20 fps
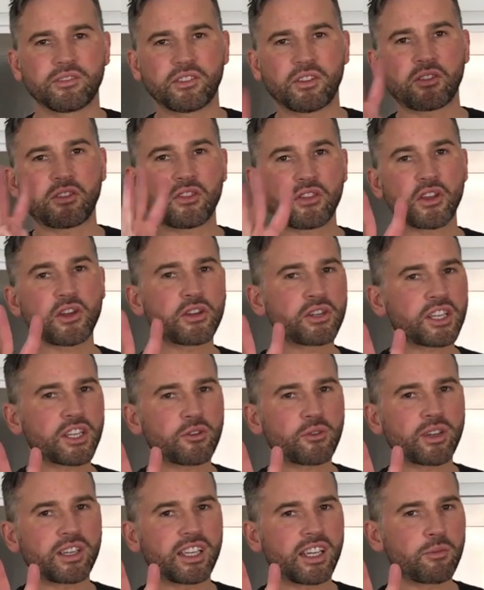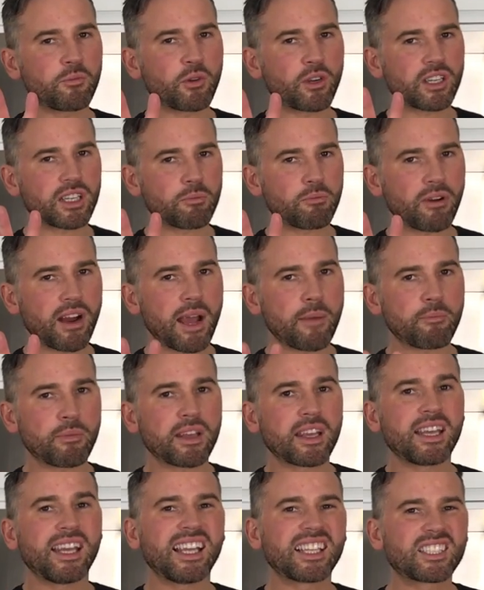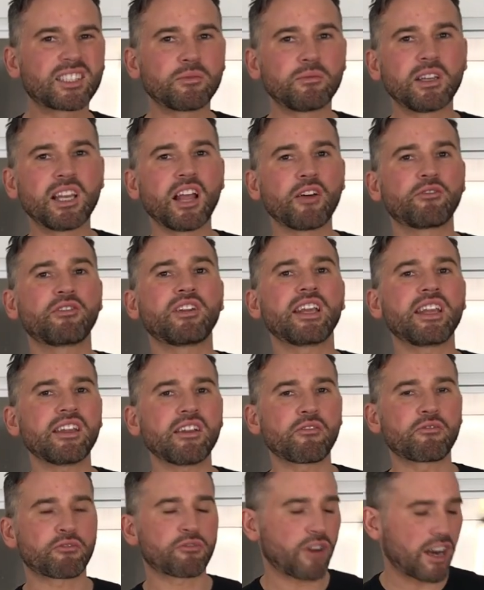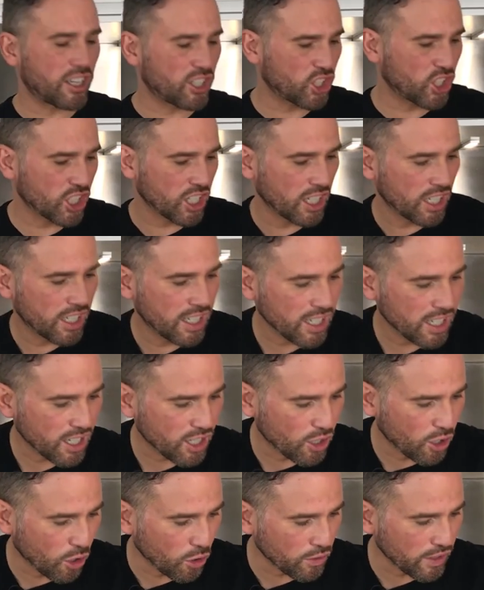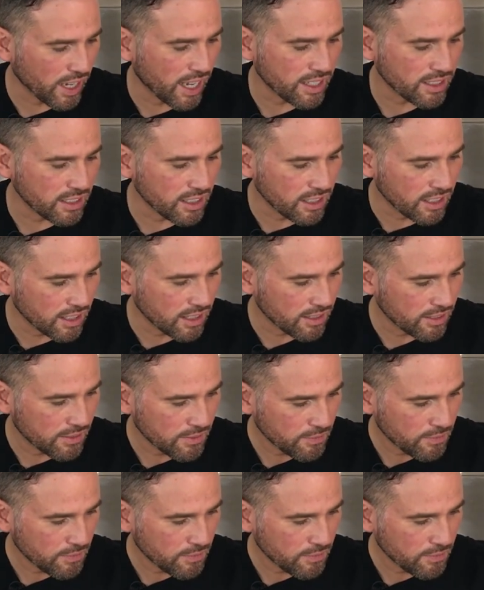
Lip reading: The third ingredient we're going to prep is some lovely fresh coriander.